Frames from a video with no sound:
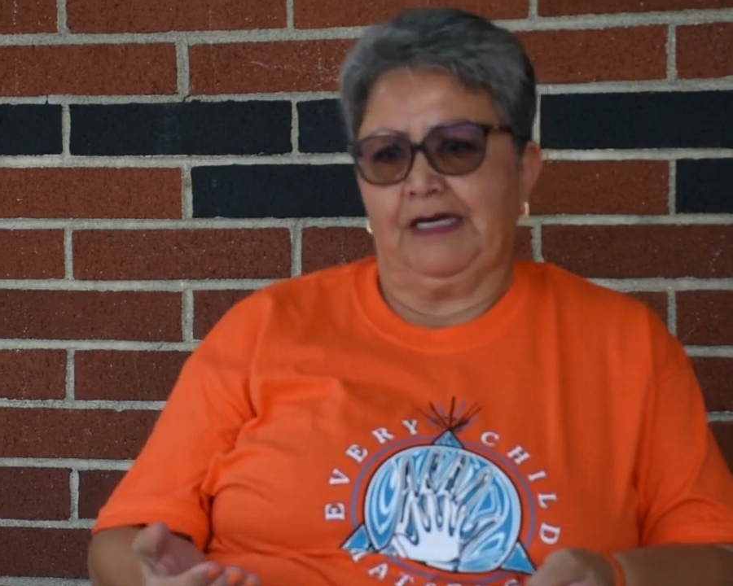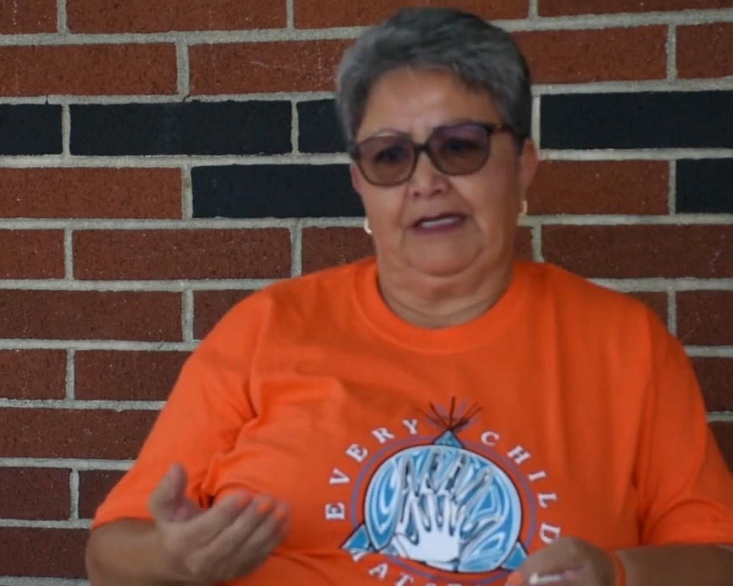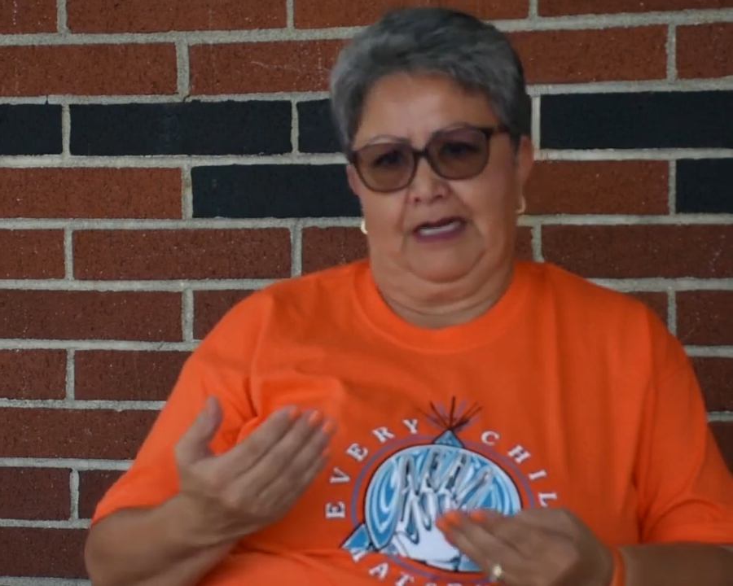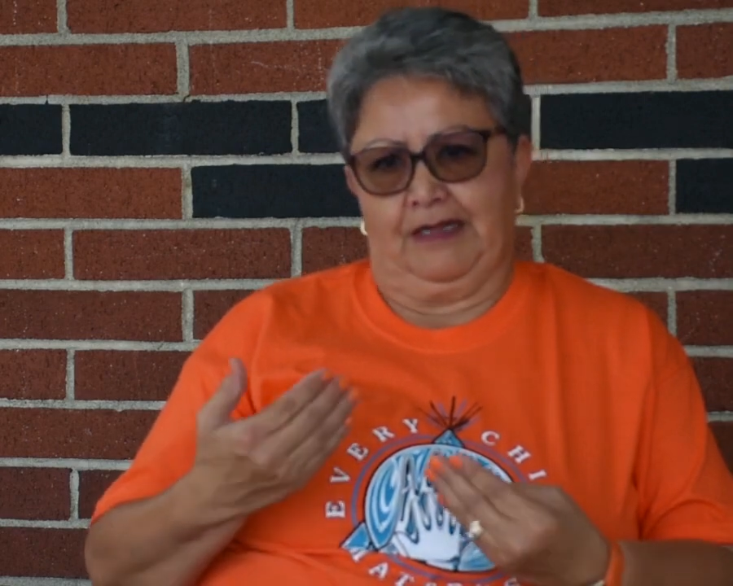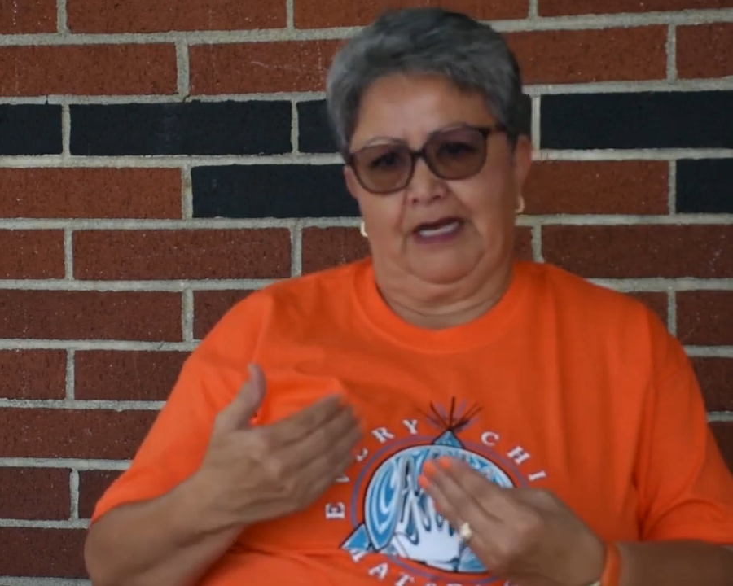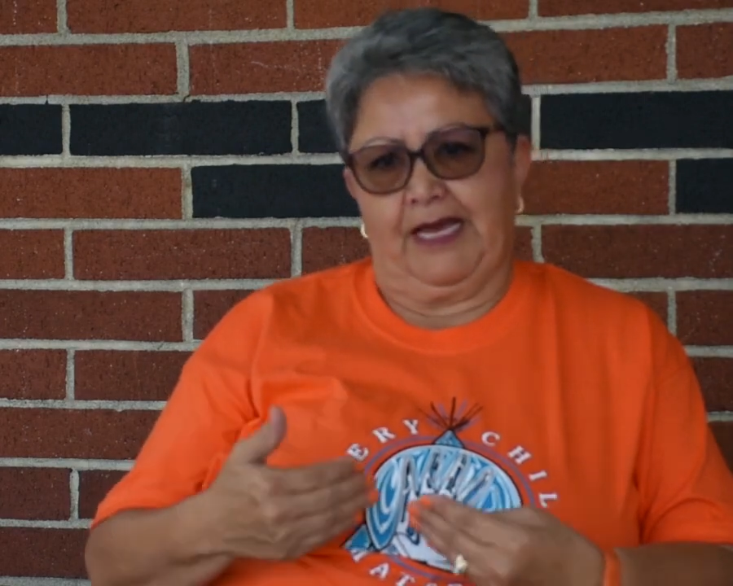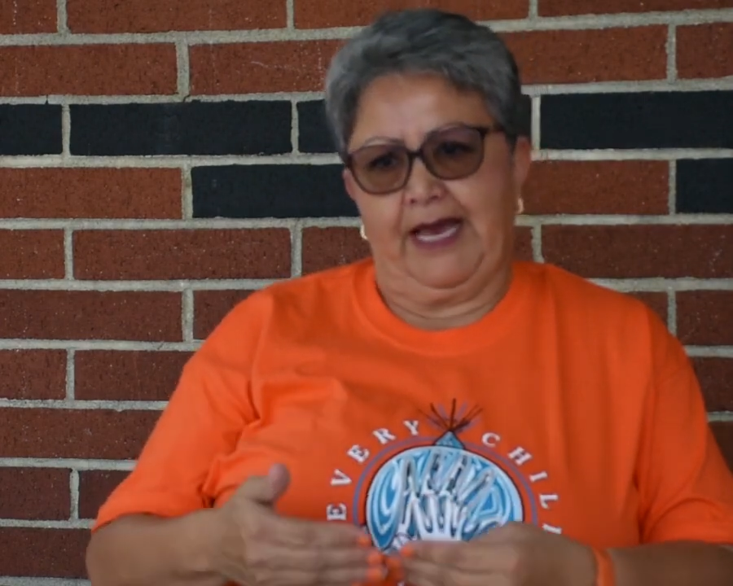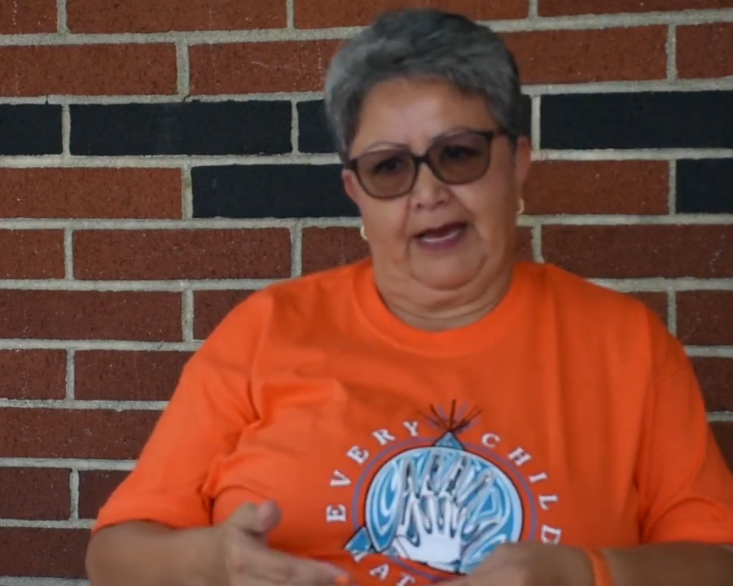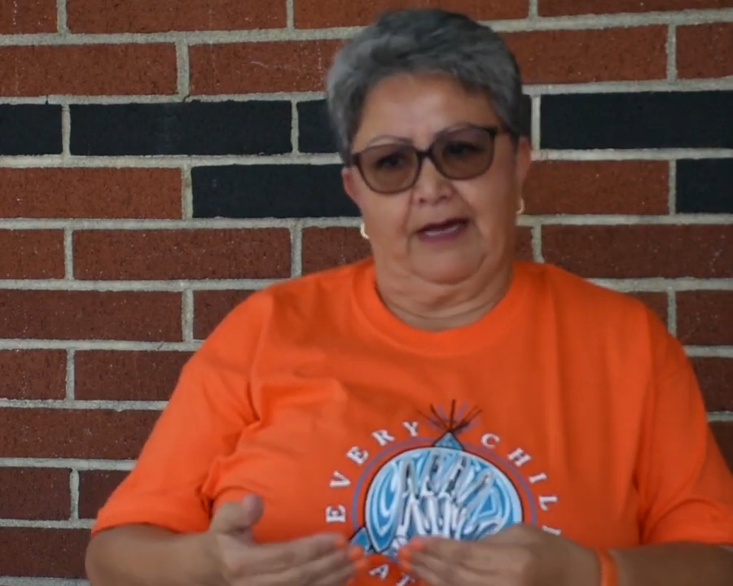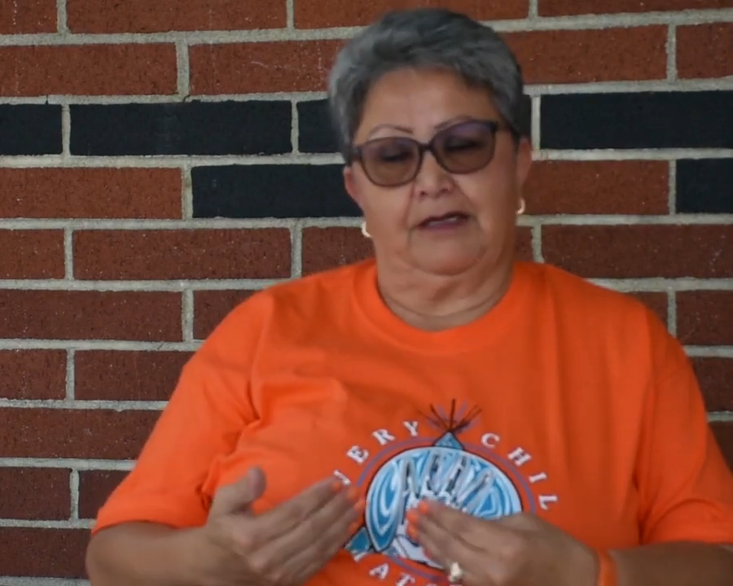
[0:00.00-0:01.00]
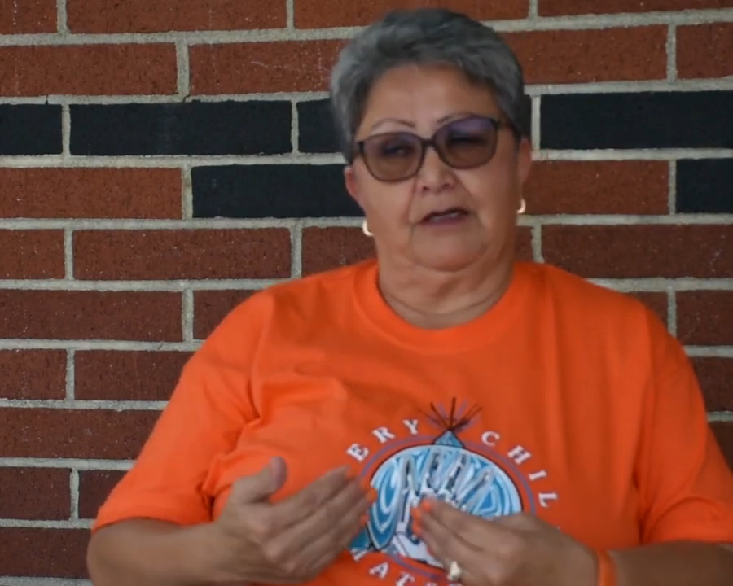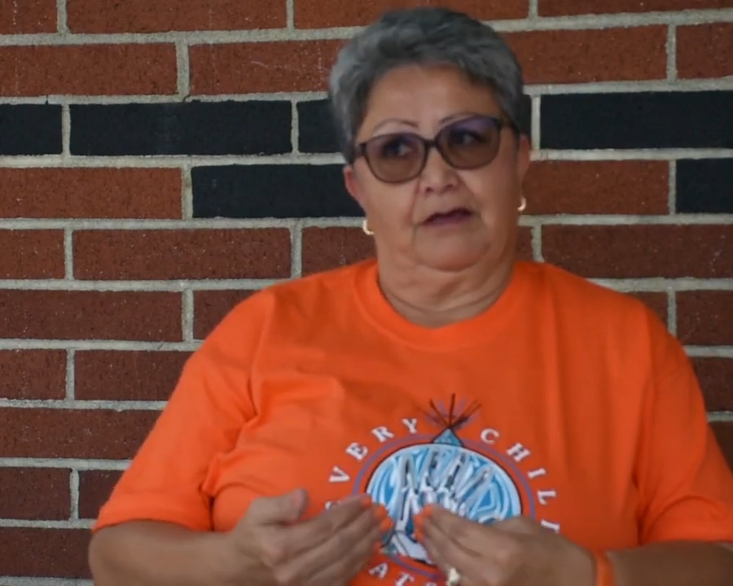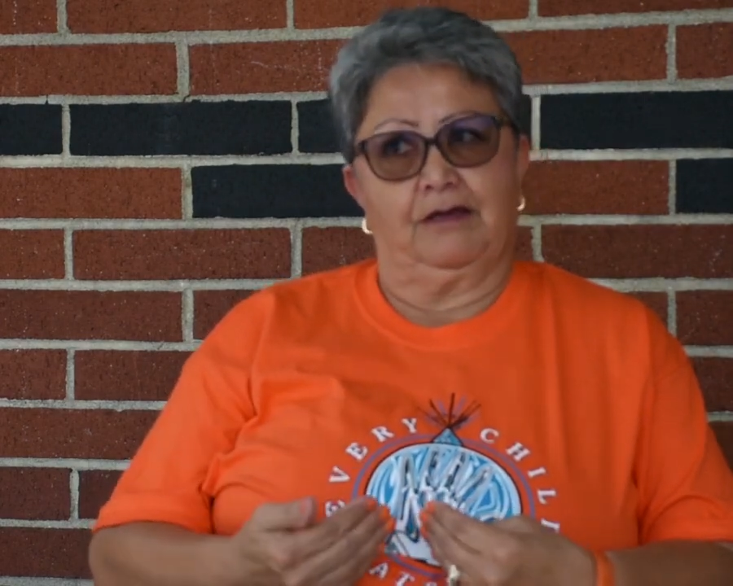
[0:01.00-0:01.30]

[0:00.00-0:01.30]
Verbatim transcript: and then they had